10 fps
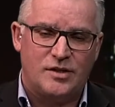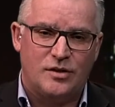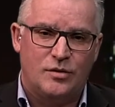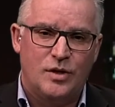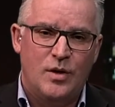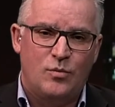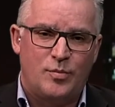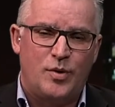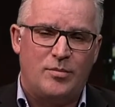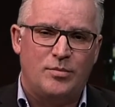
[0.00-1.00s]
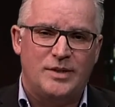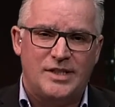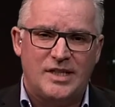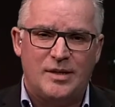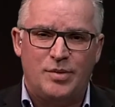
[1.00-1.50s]
So we're probably
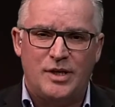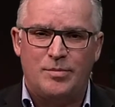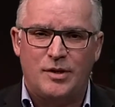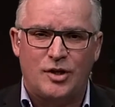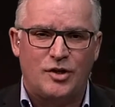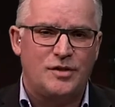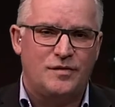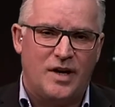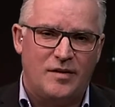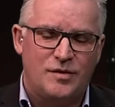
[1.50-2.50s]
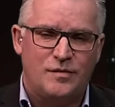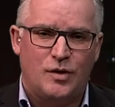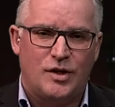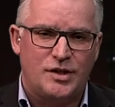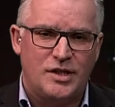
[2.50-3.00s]
seeing people 35 to
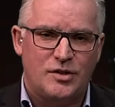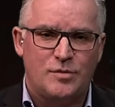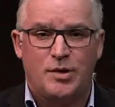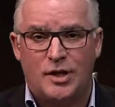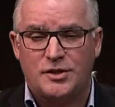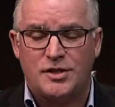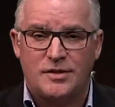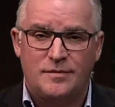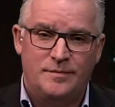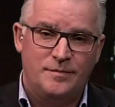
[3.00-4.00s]
40 years plus